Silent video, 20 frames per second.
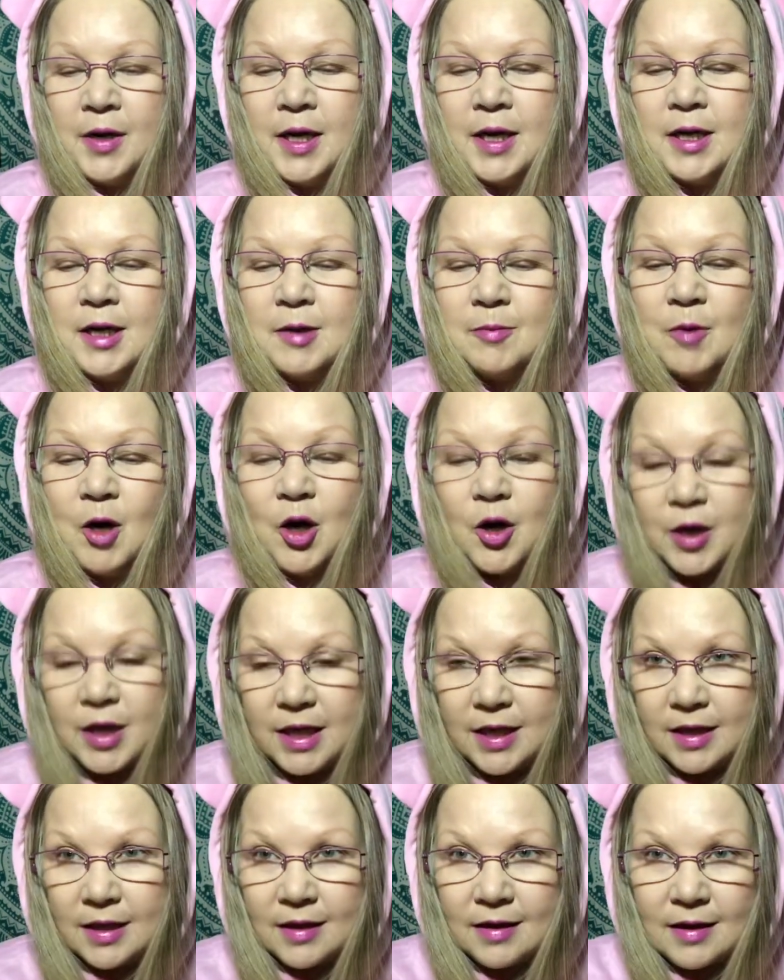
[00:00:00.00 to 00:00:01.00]

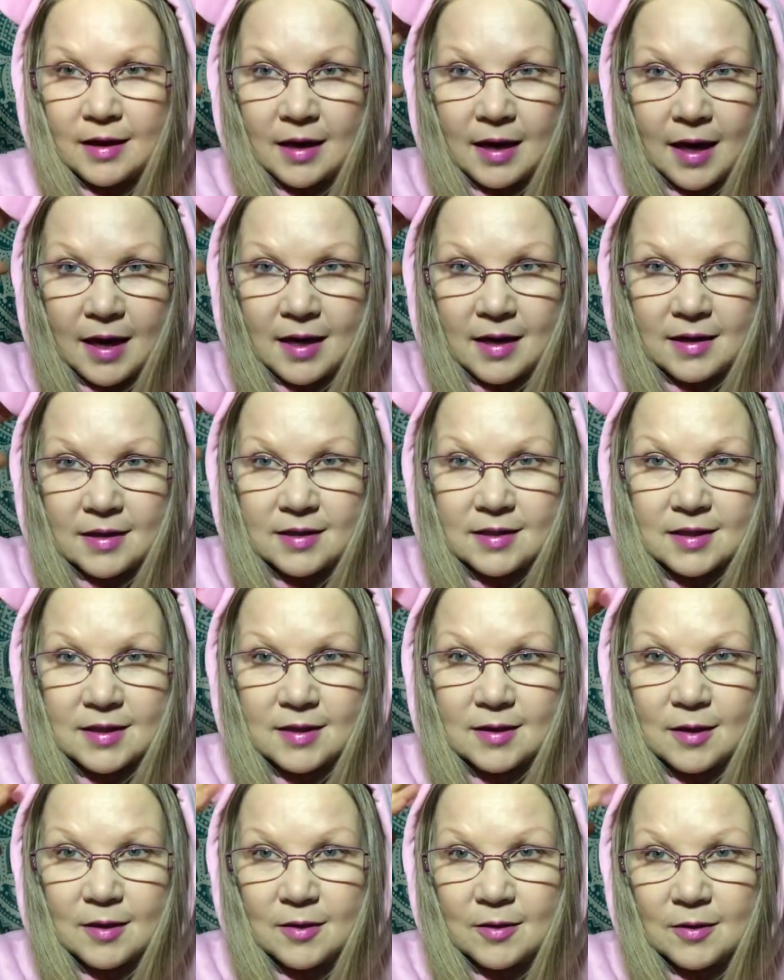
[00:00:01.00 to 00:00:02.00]
hoodie that has
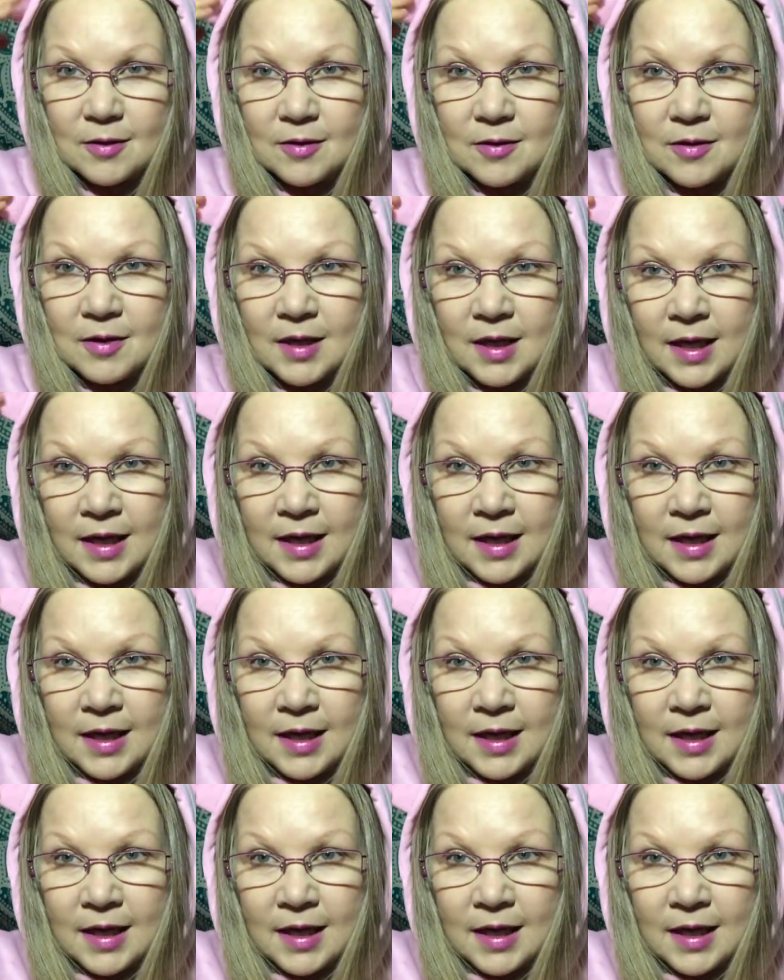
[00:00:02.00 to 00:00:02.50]
little